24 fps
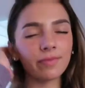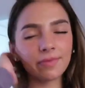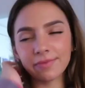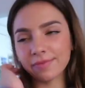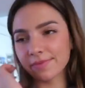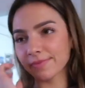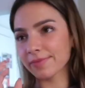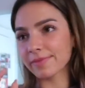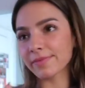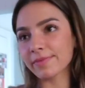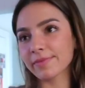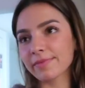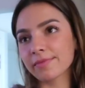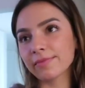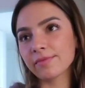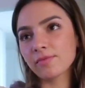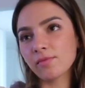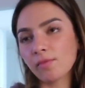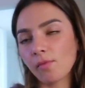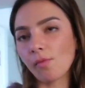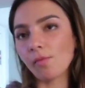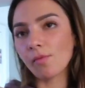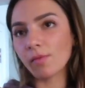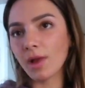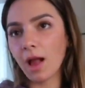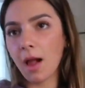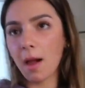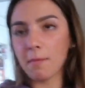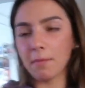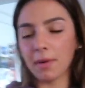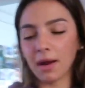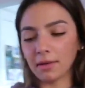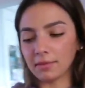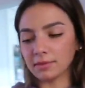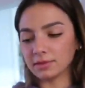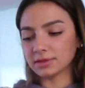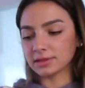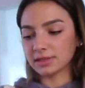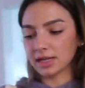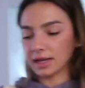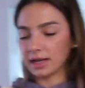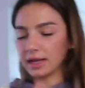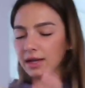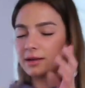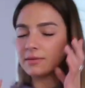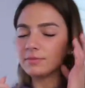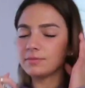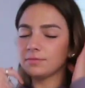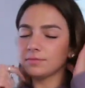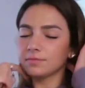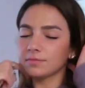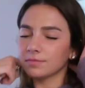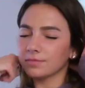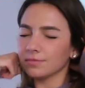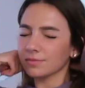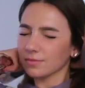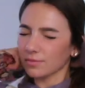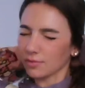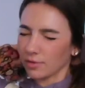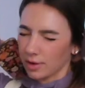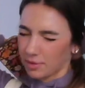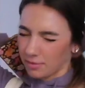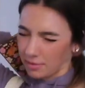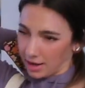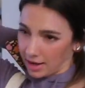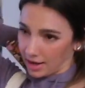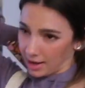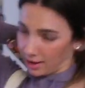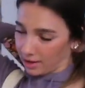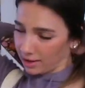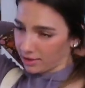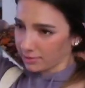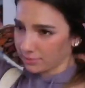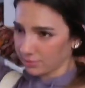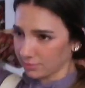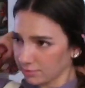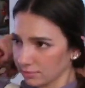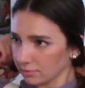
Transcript: Bible study tomorrow, so we'll get that